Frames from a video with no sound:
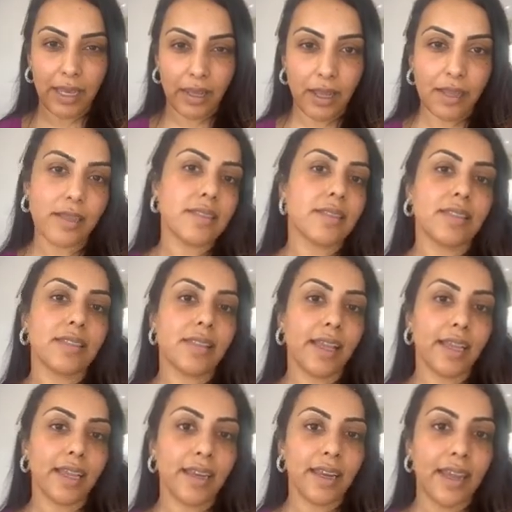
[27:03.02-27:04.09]
colors is
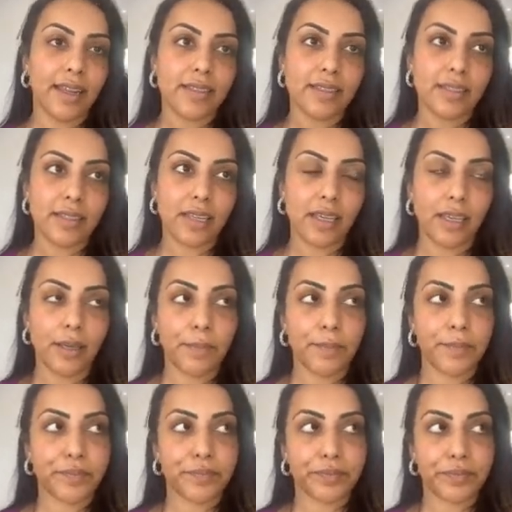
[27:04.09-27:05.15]
like an NC
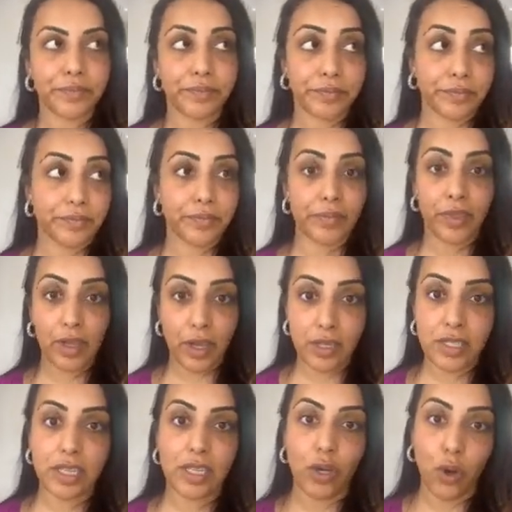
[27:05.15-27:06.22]

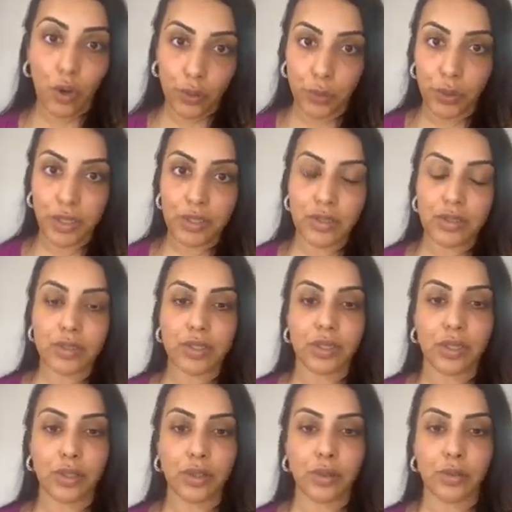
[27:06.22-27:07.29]
30 onwards
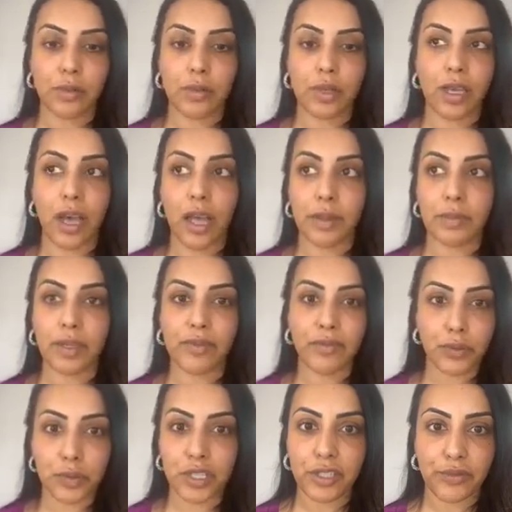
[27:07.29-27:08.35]
to, I'm a
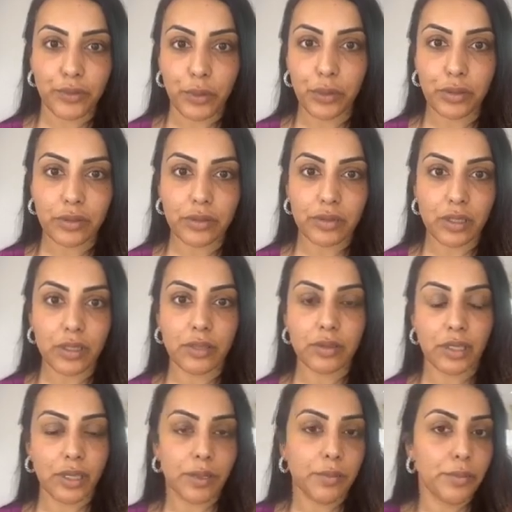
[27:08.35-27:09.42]
44, so
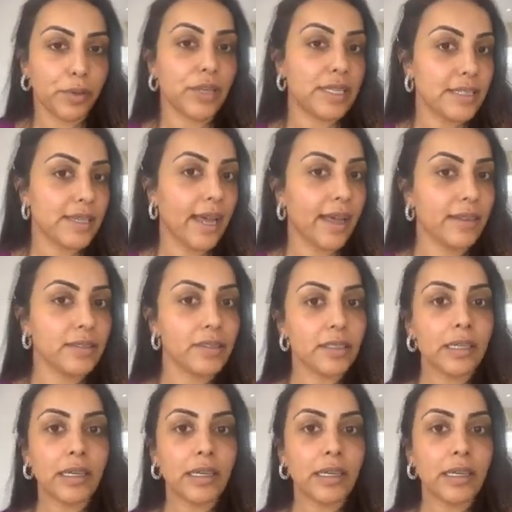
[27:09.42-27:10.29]
I'm pretty tanned.